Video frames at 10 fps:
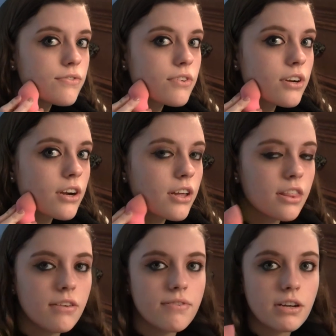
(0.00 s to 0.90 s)
for
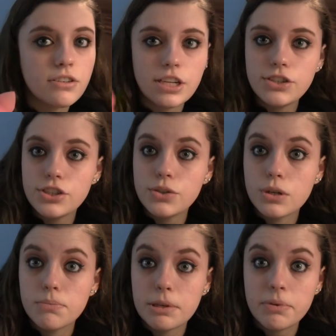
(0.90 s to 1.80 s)
the foundation
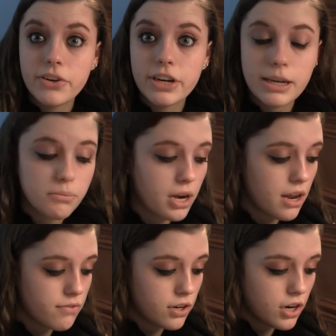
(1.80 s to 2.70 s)
or BB cream,
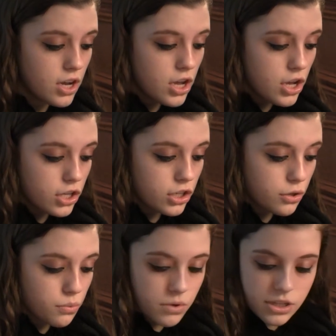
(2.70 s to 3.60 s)
whatever
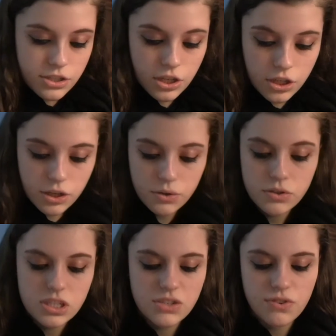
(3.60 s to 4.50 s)
you want to
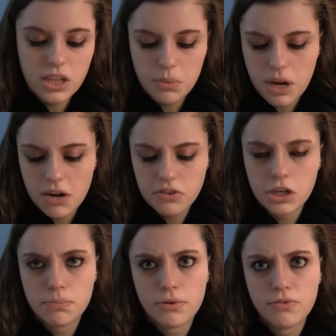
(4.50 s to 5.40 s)
use. It's really whatever
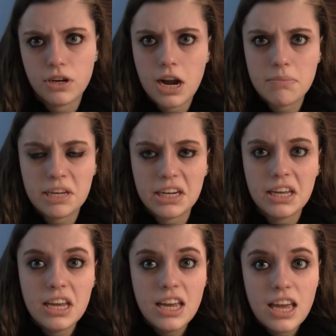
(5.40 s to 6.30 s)
you prefer. I mean,
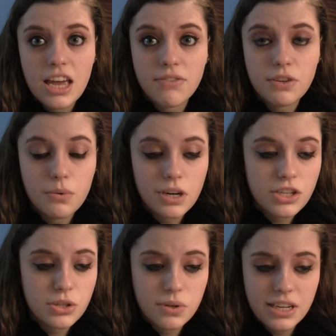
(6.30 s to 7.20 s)
if you want to
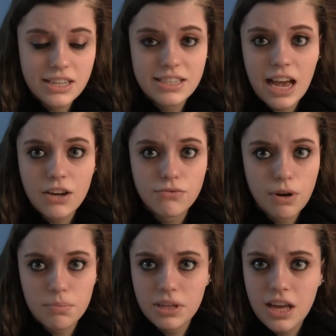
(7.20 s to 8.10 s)
do an exact
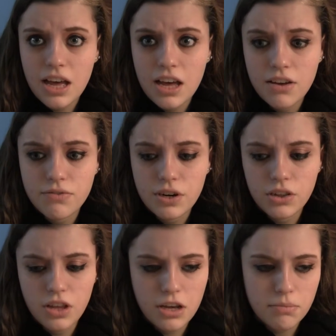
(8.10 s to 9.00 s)
replica of her
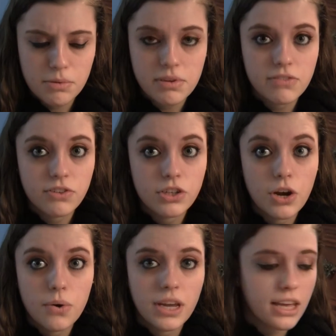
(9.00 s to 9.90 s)
look, maybe if you're
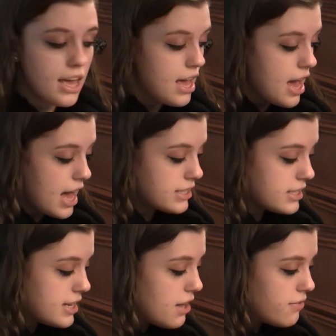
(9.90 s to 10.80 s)
going as
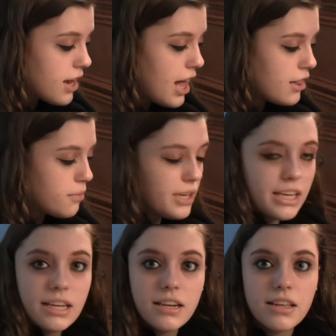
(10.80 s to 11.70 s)
Adele for
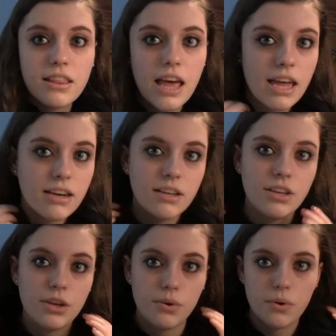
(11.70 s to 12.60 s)
Halloween, then
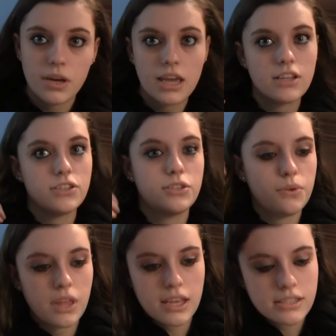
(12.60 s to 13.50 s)
you can
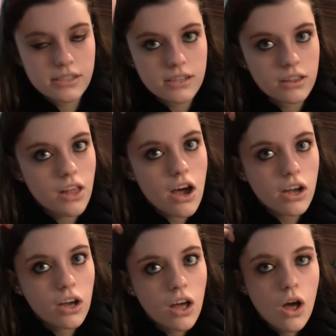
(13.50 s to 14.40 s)
do this
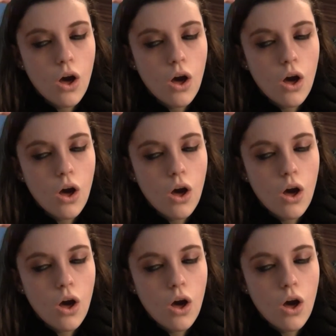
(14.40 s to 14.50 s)
look.